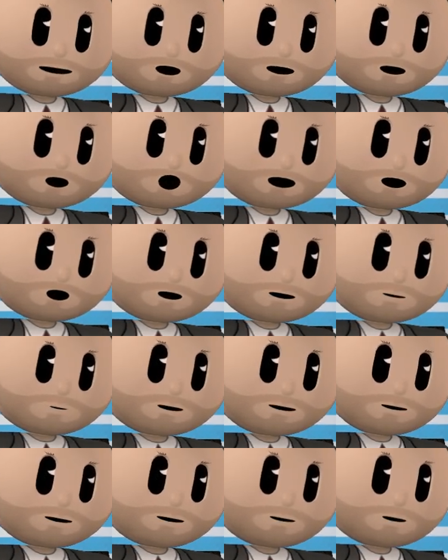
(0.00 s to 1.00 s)
but what was
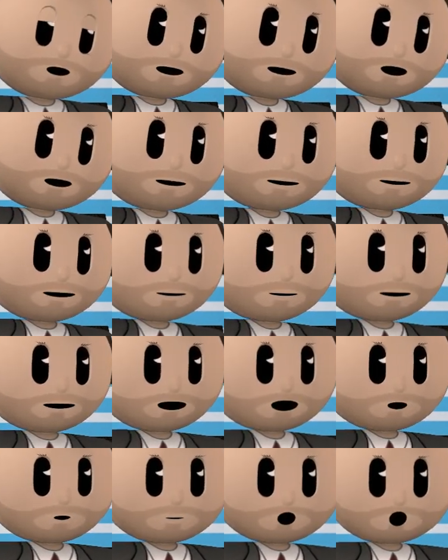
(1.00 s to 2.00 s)
really happening is
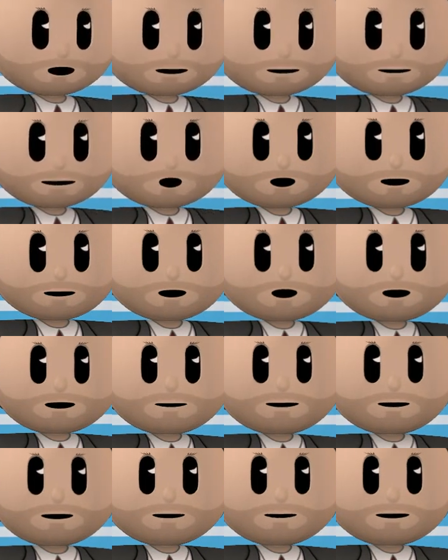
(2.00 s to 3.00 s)
they are roping you in
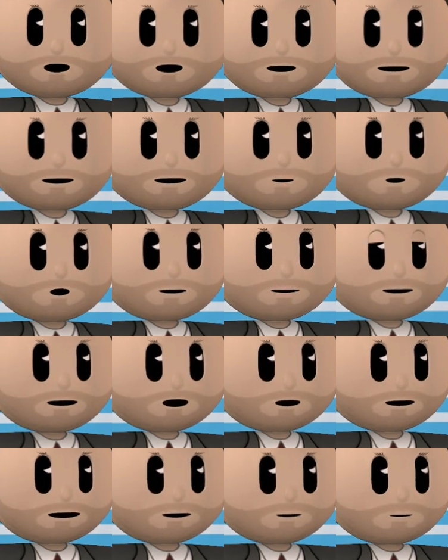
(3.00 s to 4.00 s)
and getting you to trust
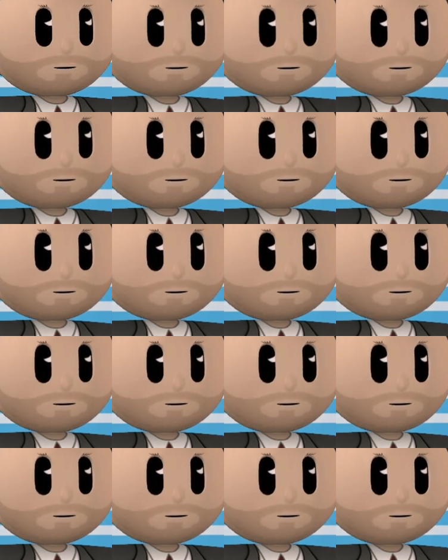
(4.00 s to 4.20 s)
them.